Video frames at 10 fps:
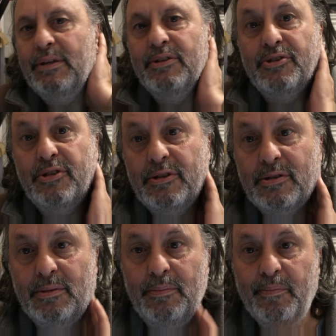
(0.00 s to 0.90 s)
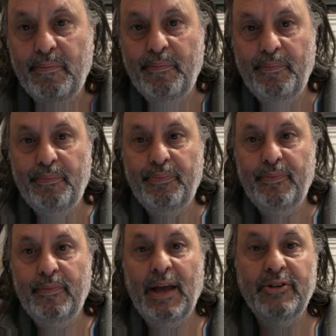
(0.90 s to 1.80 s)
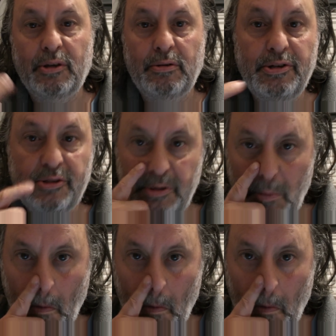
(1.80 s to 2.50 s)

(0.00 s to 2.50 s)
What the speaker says: in the system, as a Christian,